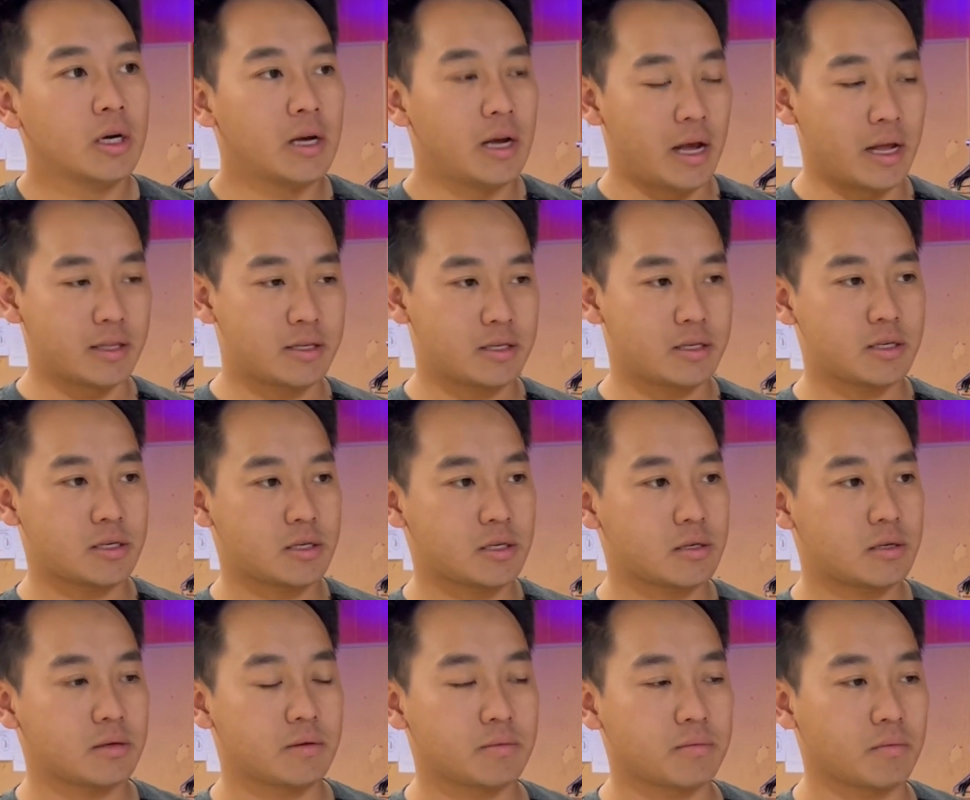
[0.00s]

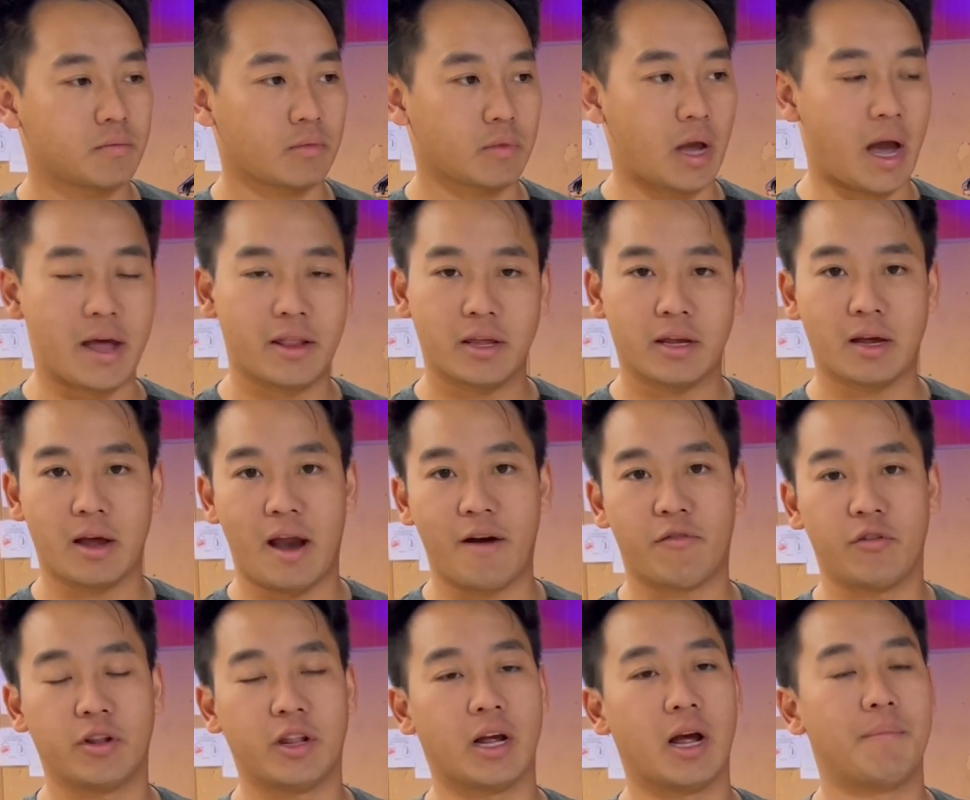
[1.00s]
I think
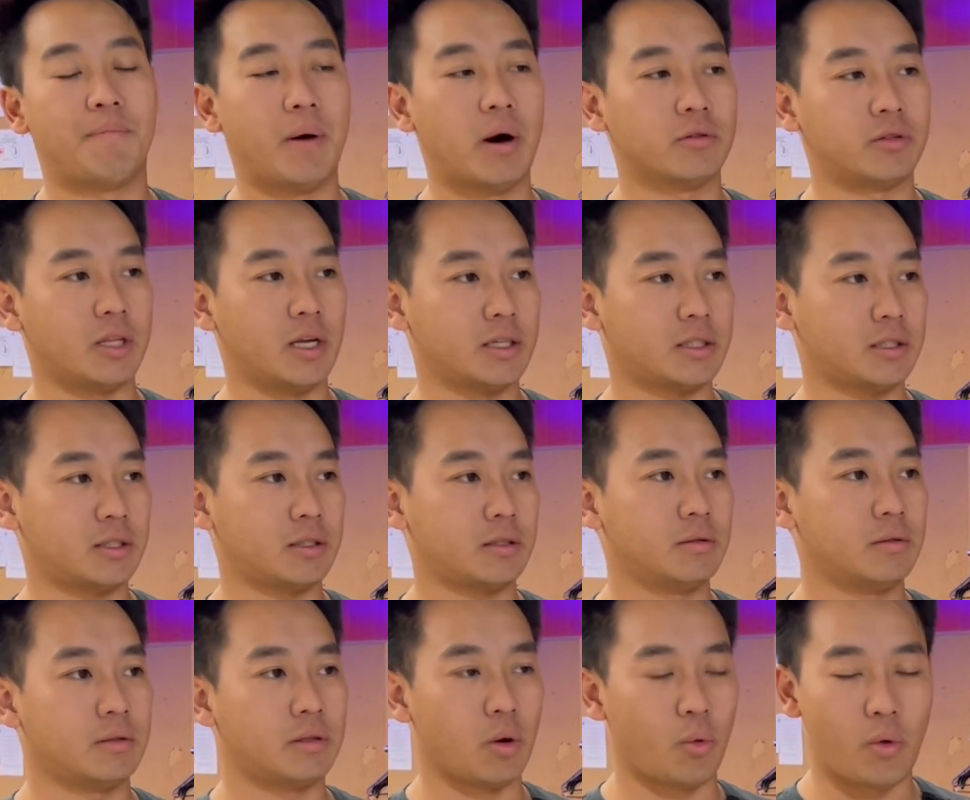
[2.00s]
everything about this,
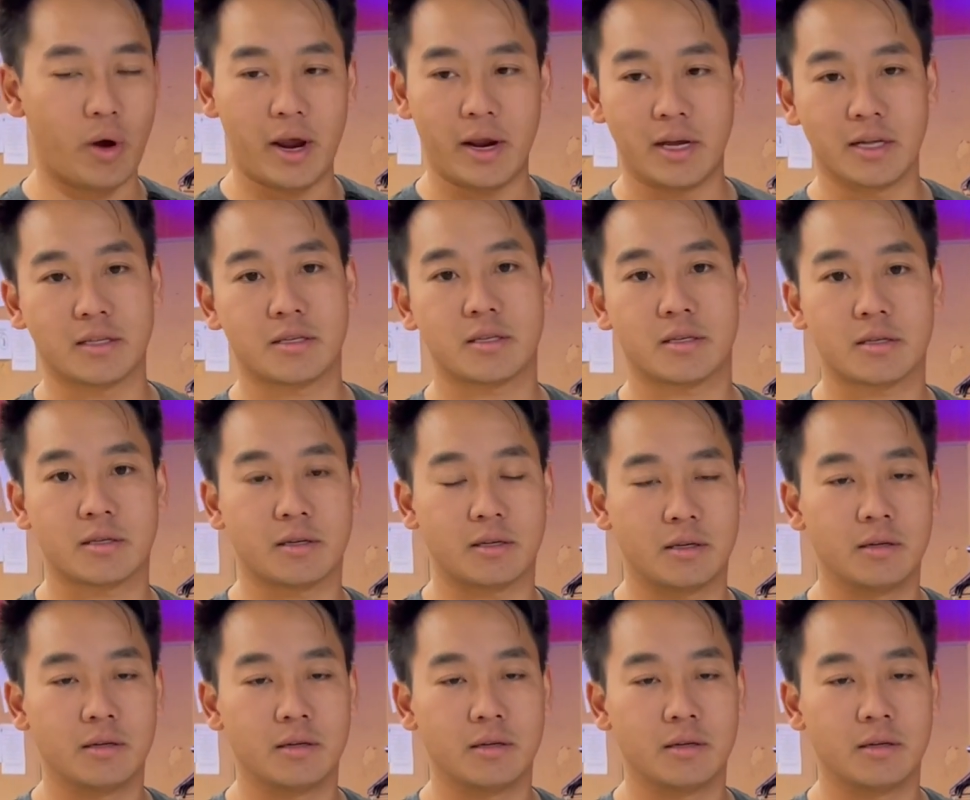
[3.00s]
the way it's